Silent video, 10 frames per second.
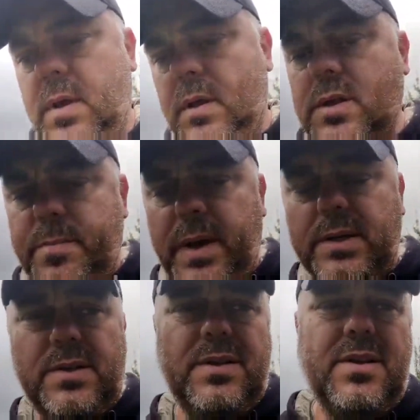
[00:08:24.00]

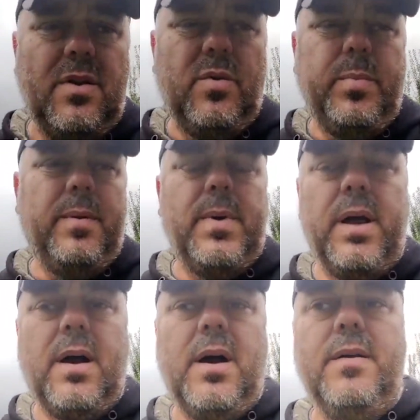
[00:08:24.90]
inspections and open my
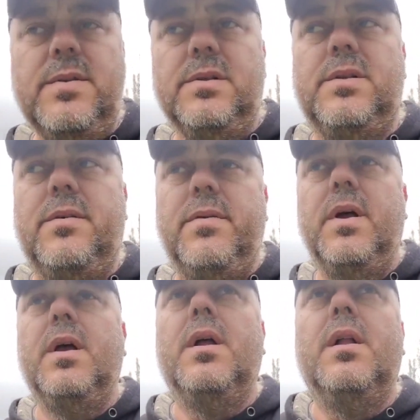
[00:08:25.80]
hives and stuff.
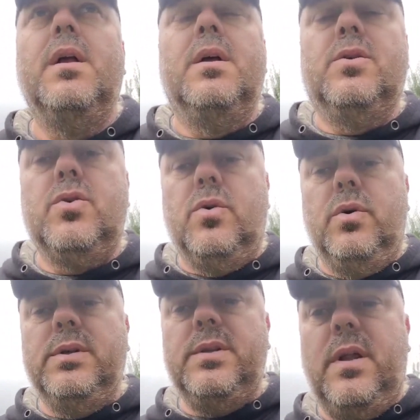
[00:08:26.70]
So
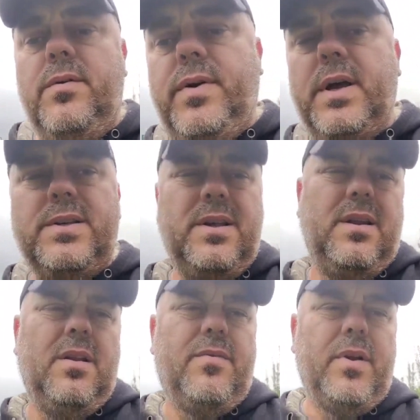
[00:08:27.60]
instead of
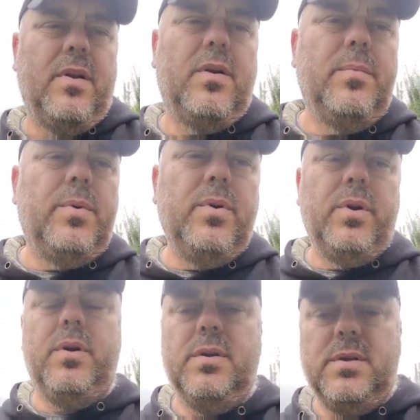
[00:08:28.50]
sitting in front of a computer,
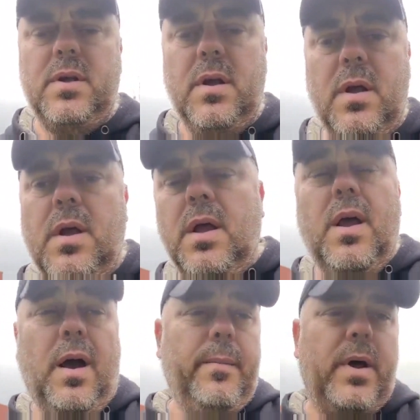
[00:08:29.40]
because
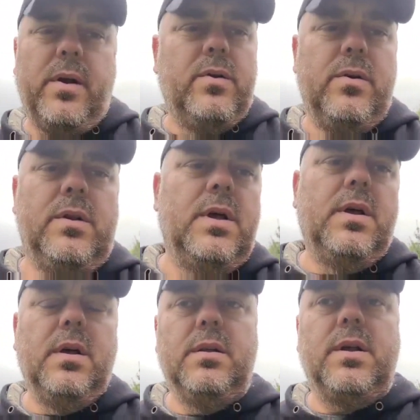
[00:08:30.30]
I'm not a good
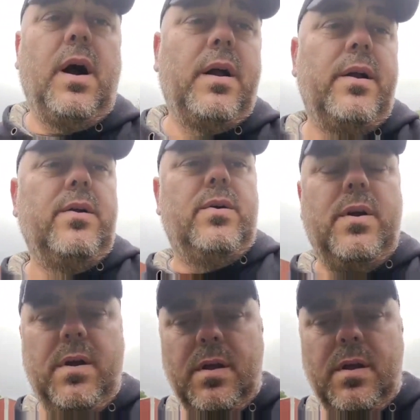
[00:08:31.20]
talker or